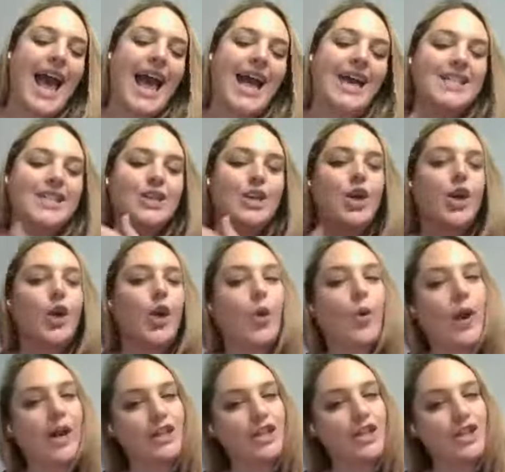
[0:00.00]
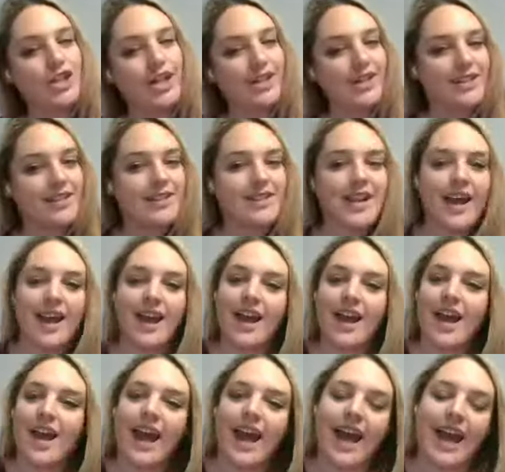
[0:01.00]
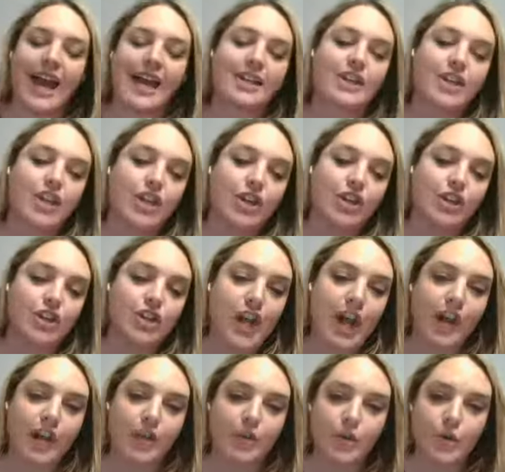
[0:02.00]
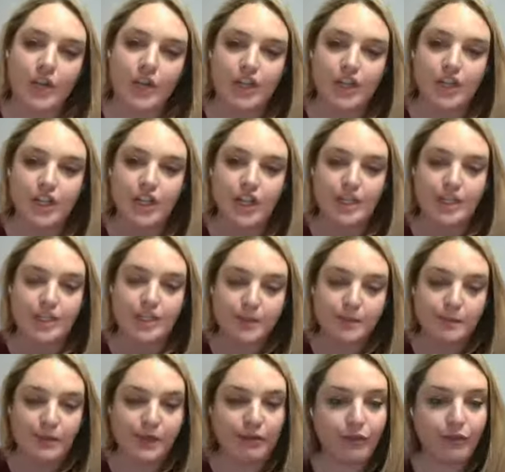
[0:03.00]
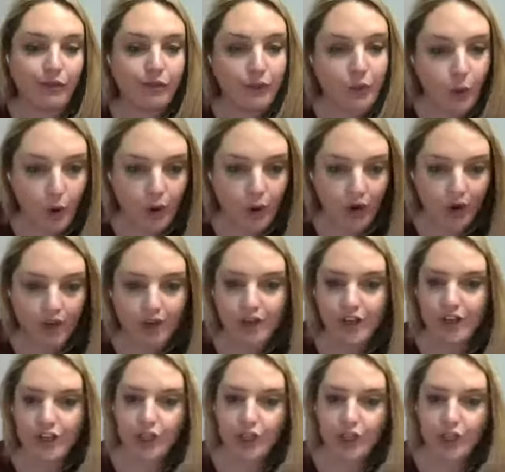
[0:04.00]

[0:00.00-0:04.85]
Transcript: ask questions. Asking your child questions before,